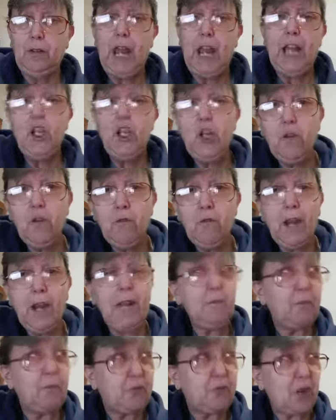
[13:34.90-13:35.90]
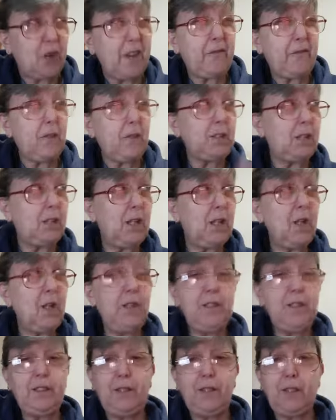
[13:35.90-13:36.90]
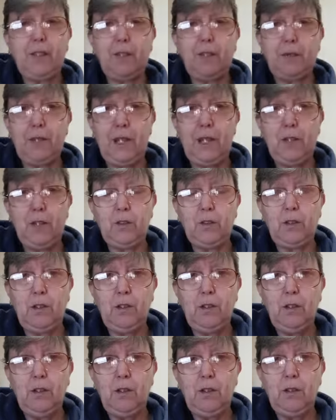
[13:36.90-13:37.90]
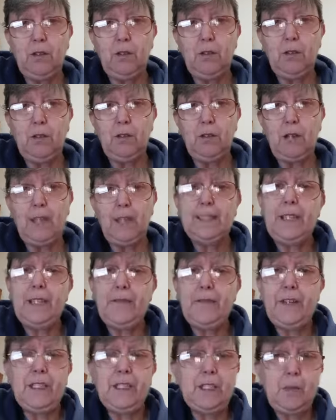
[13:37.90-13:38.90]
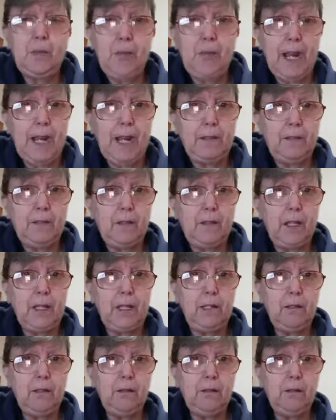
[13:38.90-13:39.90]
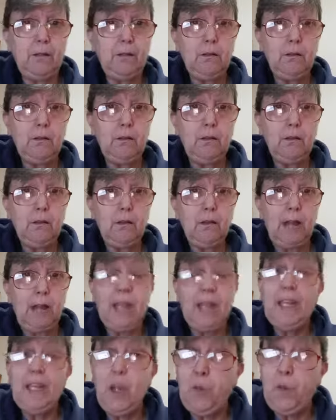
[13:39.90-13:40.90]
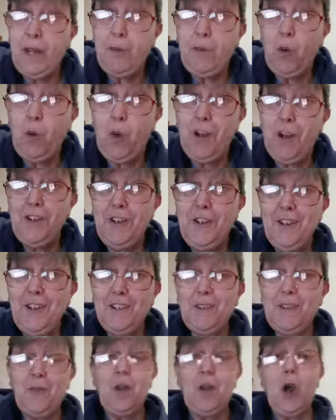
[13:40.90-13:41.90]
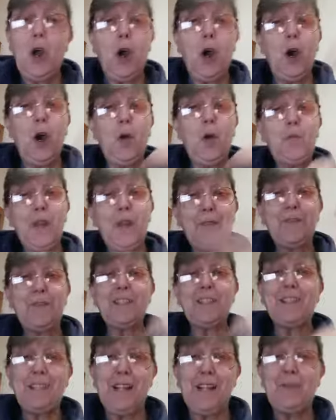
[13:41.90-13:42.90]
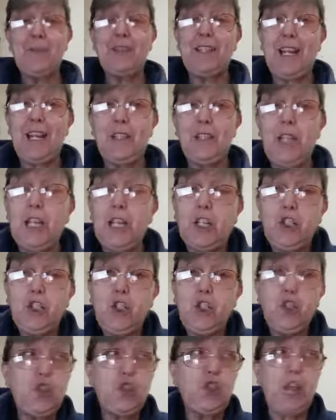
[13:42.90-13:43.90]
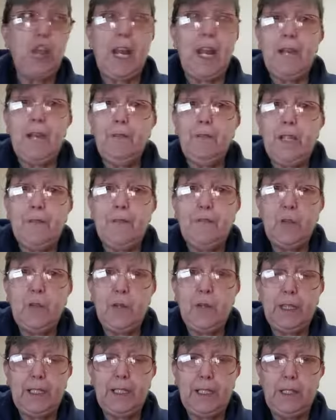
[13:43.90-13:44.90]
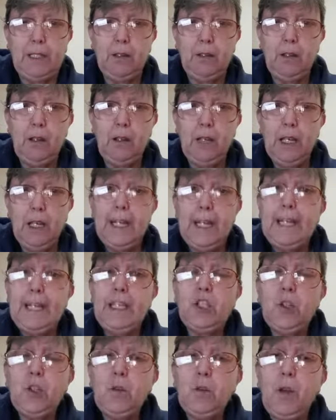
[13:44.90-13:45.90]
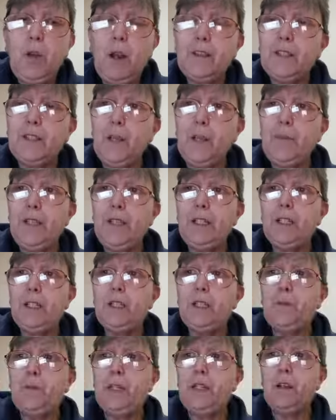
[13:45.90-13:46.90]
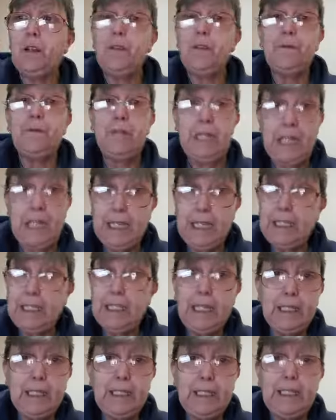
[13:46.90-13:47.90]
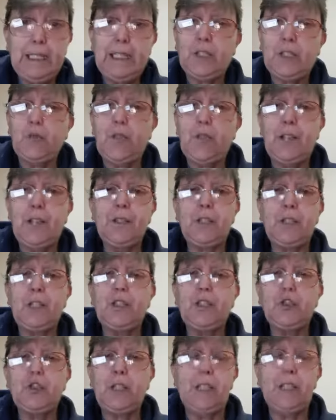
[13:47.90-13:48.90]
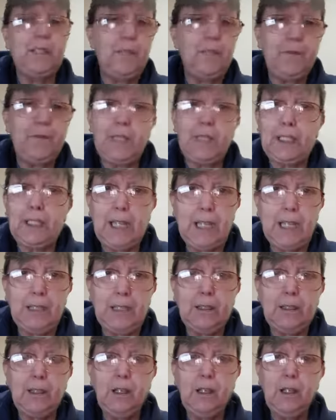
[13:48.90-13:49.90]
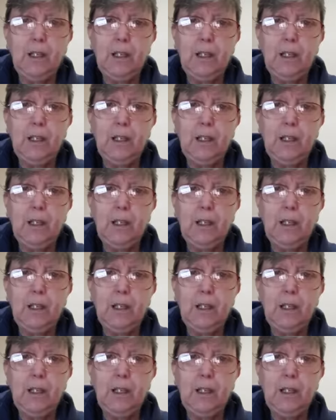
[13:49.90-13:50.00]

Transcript: And you ran Breakfast Club into the ground as if it's a bad thing. And now people won't use, oh, Breakfast Club's down. Yeah, because you shamed everybody into something that has been going for years and years and years around the country in different states